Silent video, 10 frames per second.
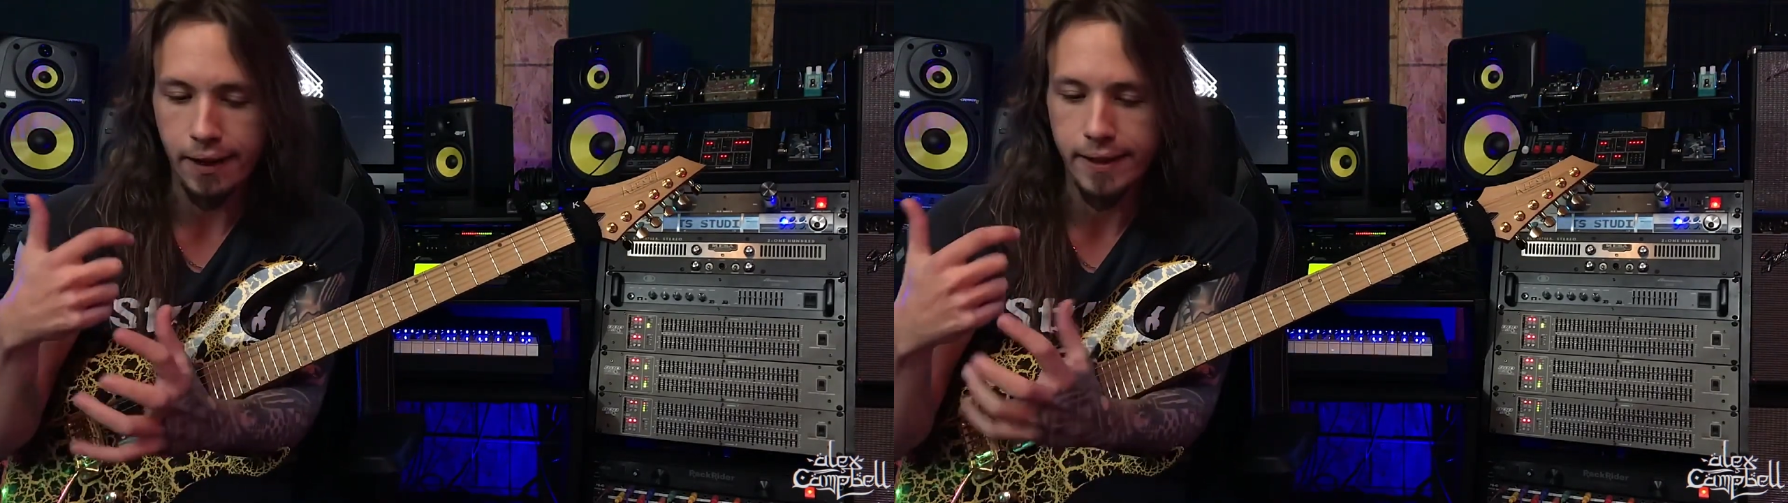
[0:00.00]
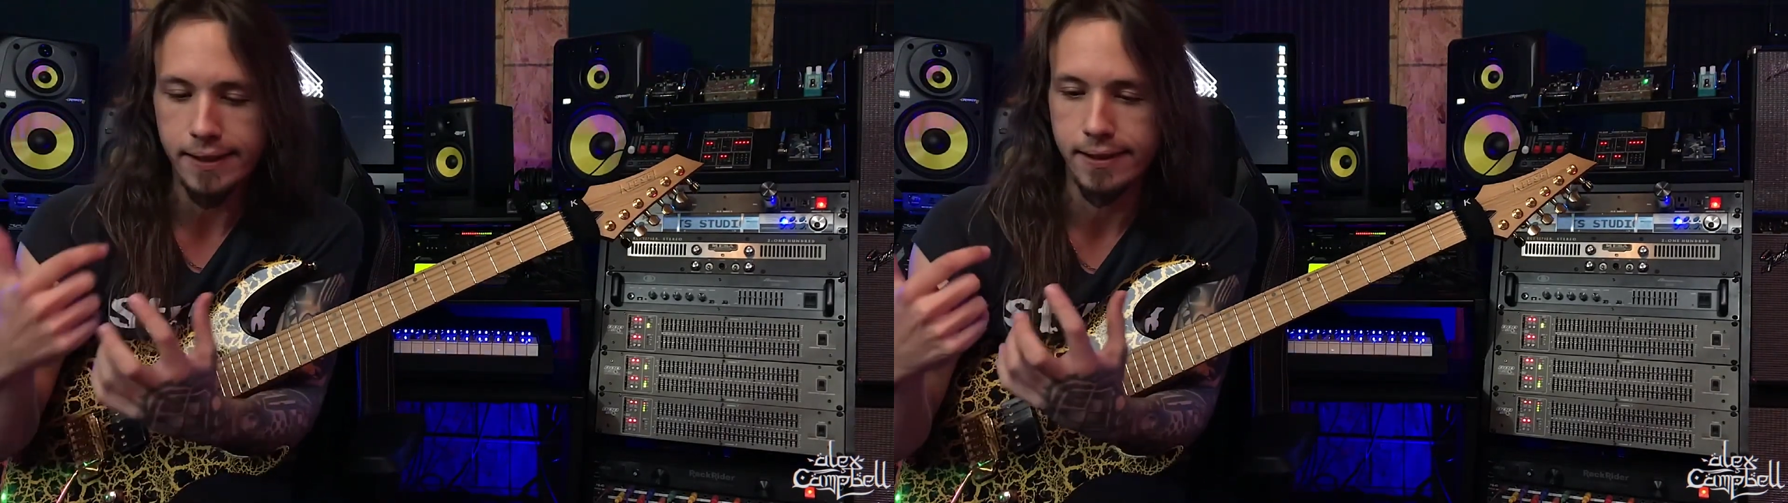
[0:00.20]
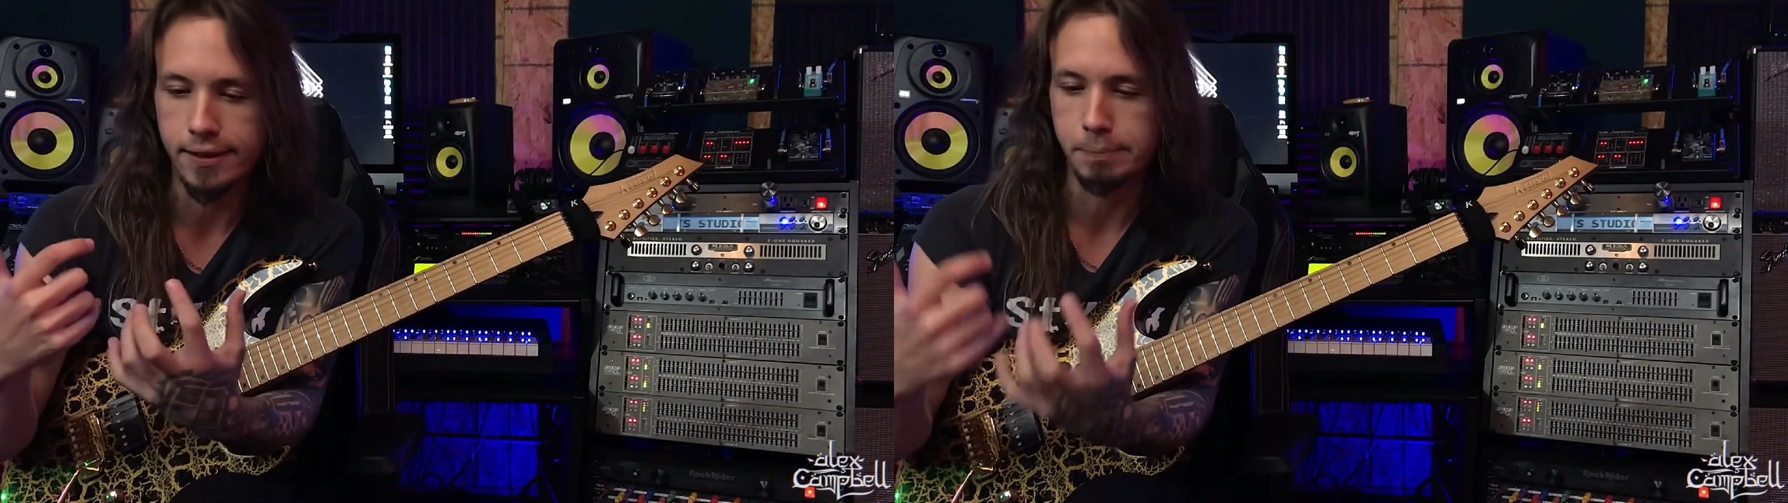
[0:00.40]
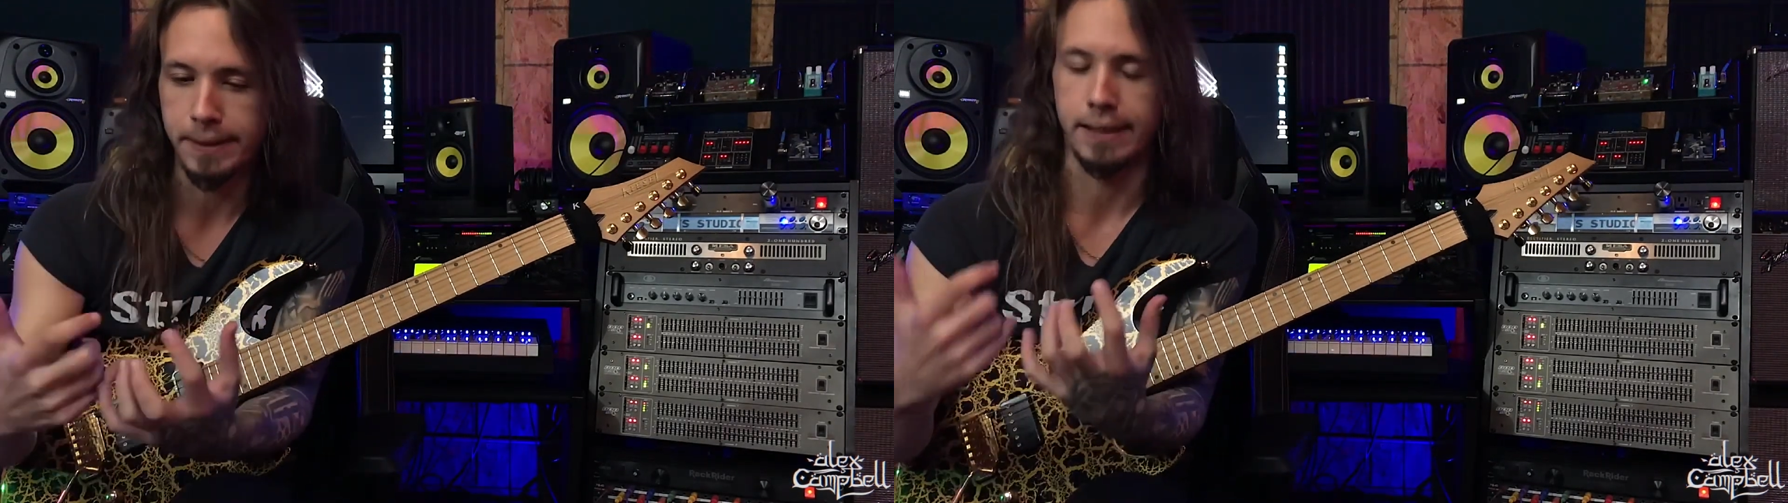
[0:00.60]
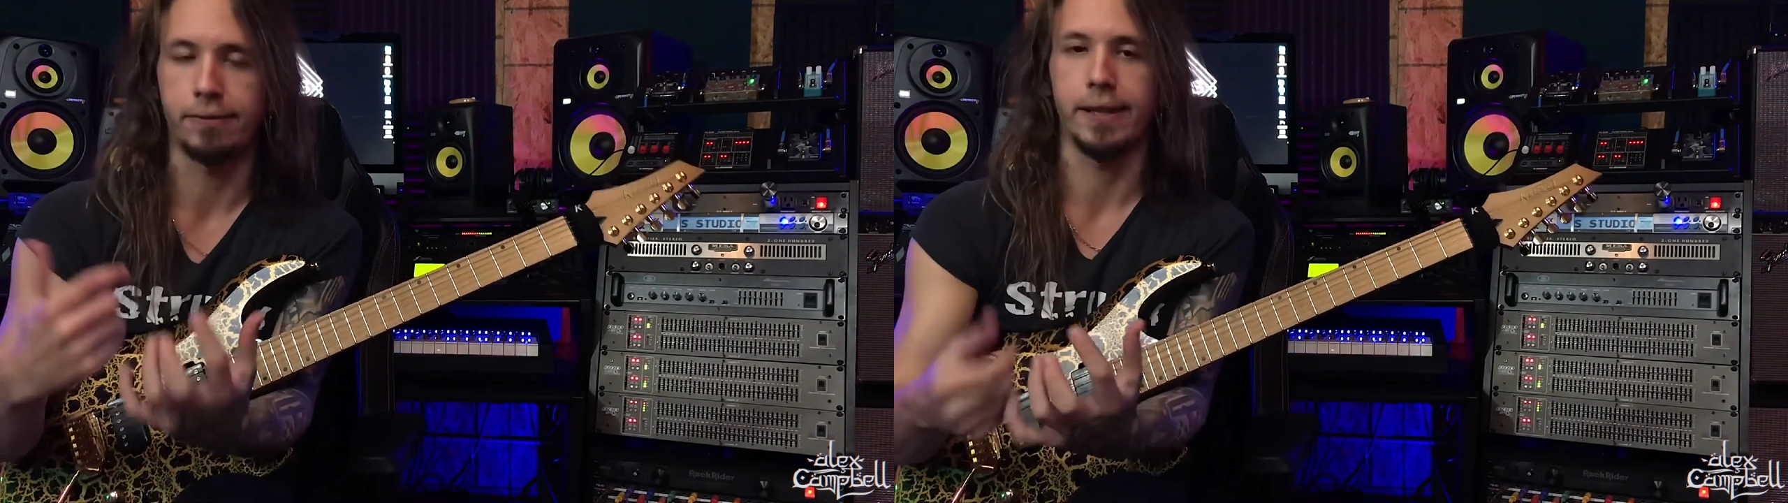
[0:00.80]
This
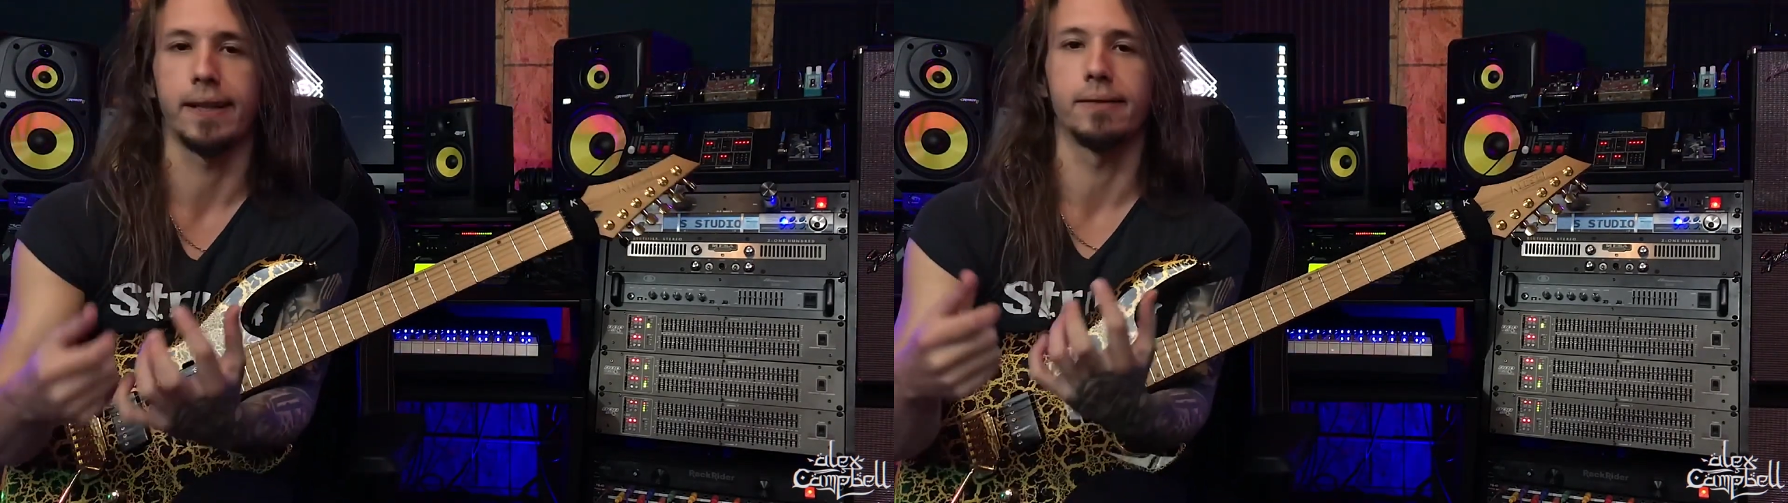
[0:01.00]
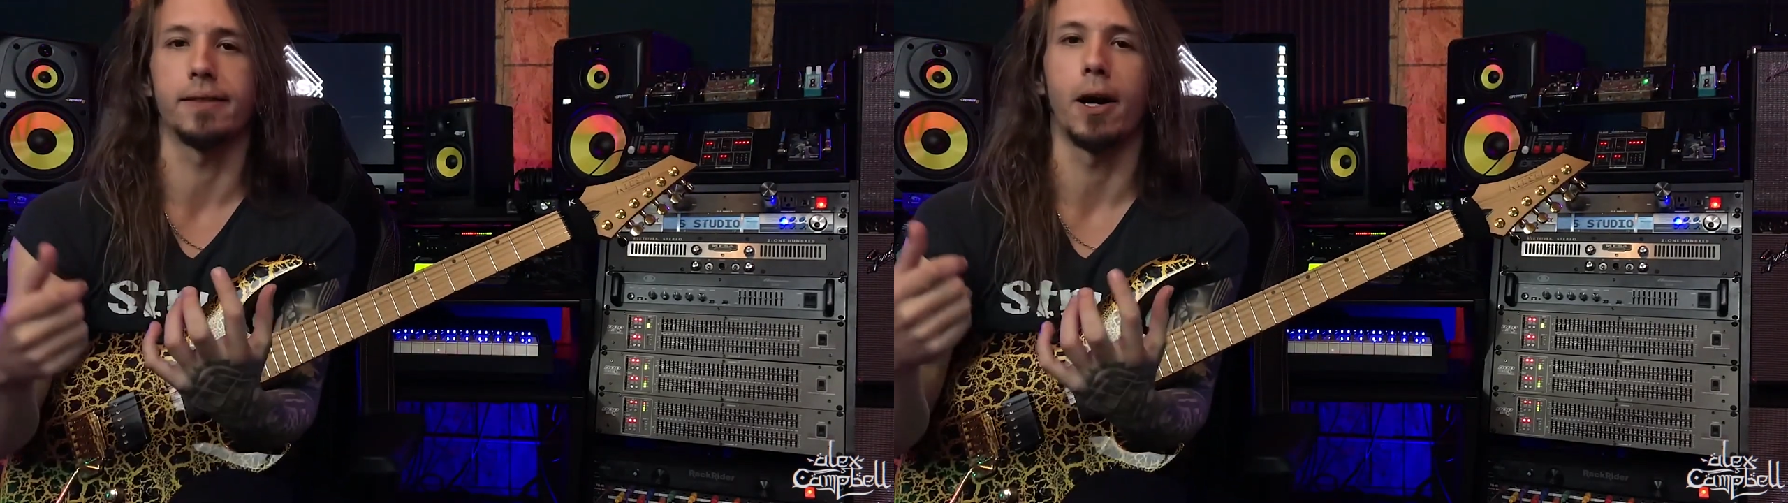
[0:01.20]
specific